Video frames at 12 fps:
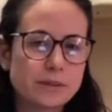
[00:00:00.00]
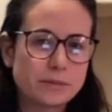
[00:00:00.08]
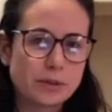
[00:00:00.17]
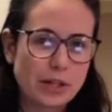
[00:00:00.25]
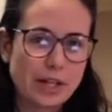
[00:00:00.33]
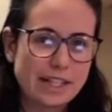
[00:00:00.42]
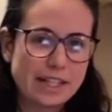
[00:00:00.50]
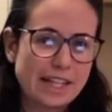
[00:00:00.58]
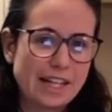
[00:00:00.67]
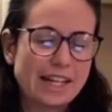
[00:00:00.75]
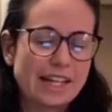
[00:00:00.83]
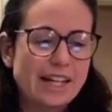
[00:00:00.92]
or
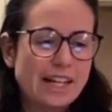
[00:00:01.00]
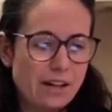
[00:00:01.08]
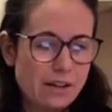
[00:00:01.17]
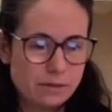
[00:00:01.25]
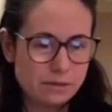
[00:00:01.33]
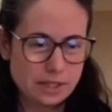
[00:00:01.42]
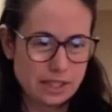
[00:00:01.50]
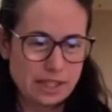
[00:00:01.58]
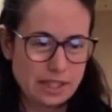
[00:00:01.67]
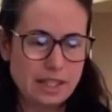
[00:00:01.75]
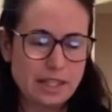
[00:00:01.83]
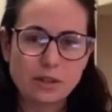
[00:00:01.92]
anything, and it
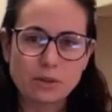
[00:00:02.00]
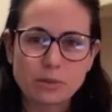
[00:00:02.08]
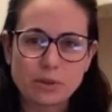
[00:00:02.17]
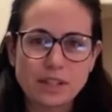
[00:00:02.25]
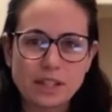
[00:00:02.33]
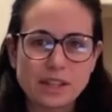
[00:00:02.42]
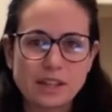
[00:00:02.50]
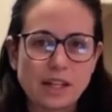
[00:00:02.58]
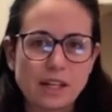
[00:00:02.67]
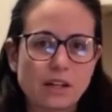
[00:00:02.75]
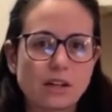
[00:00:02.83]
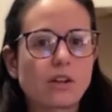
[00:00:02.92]
can get really thick
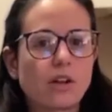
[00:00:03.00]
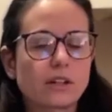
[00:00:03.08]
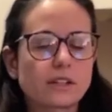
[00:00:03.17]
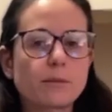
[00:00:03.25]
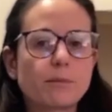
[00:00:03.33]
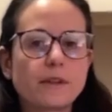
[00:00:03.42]
and clogged up in